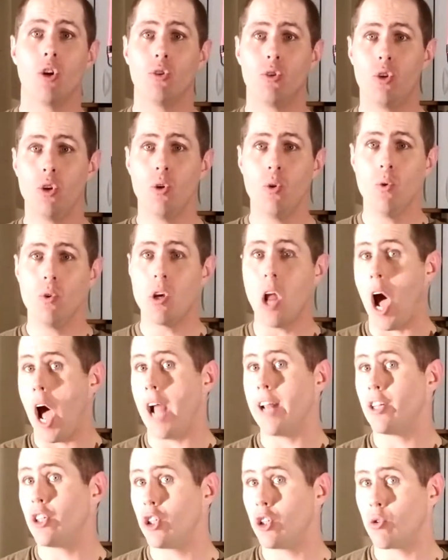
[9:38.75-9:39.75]
do
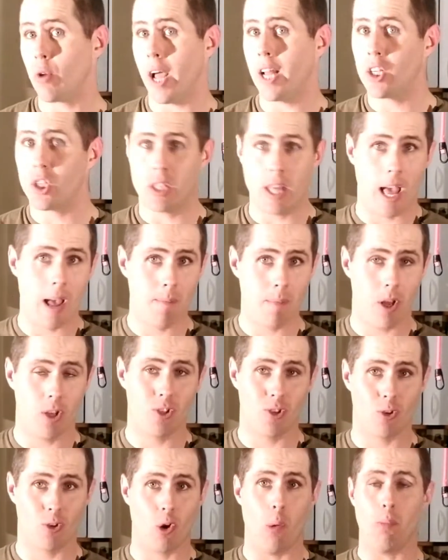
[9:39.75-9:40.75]
not stretch that
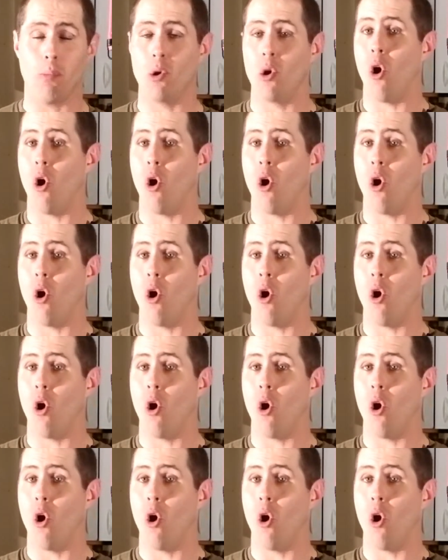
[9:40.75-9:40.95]
muscle group.